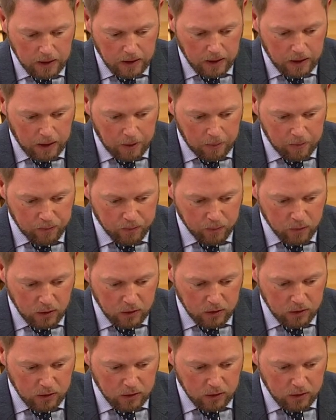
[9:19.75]

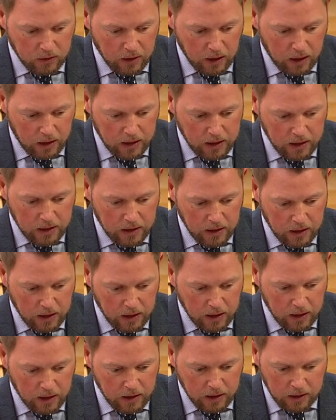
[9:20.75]

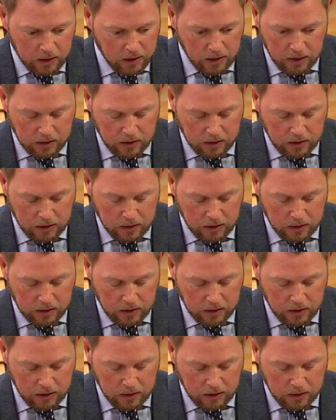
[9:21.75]
I,